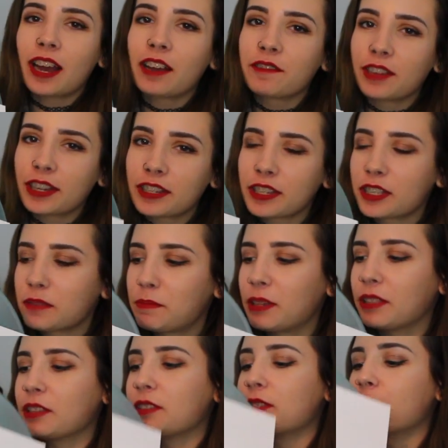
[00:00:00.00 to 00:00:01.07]
I've yet to
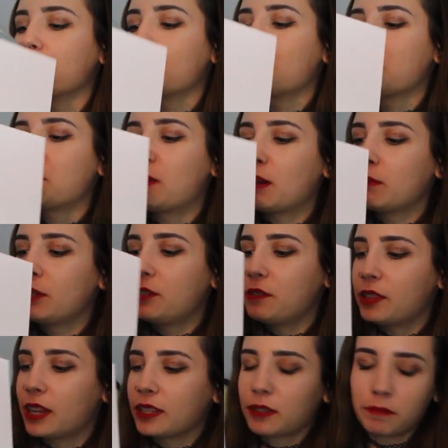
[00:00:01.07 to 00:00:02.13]
spin this though, so I should probably
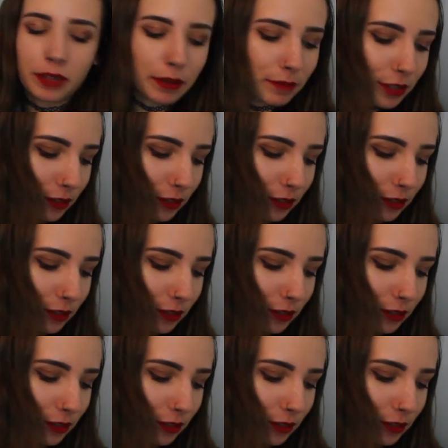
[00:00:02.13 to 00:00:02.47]
do that sometime